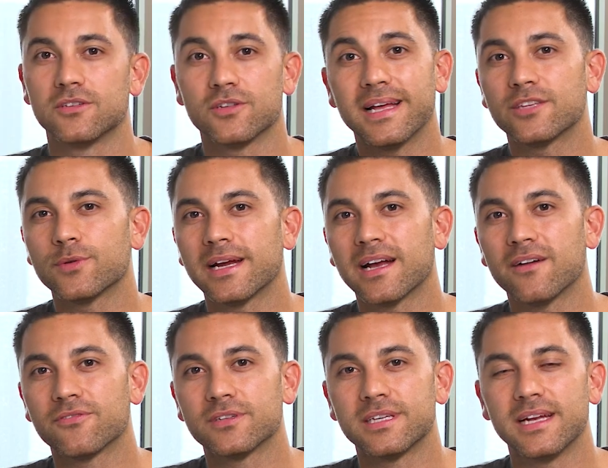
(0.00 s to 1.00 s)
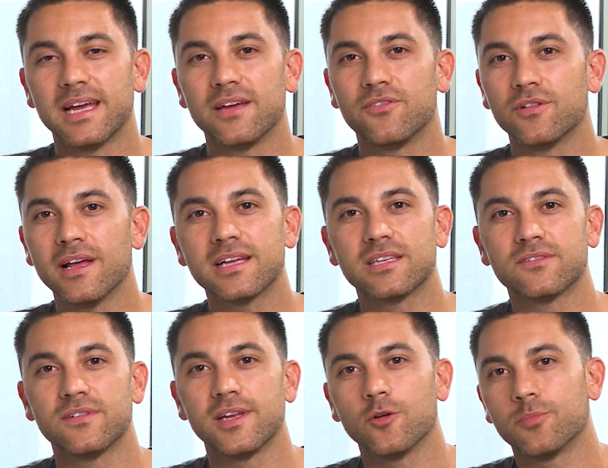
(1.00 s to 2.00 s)
So that's what I got for today. If you like
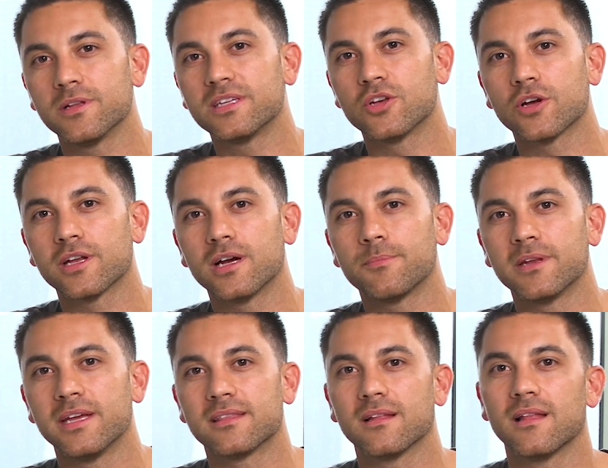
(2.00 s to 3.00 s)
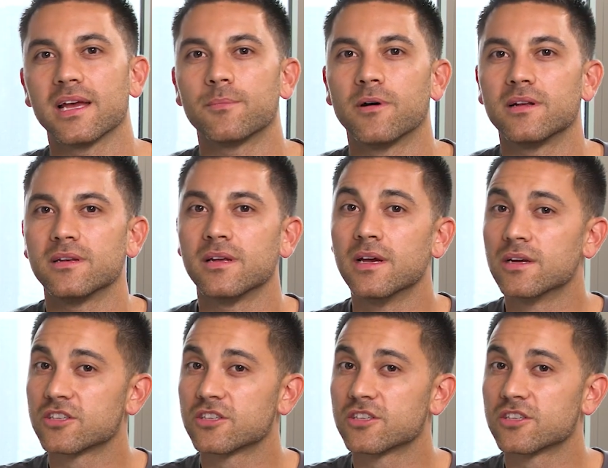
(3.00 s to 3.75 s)
this video, please hook it up and hit the like button.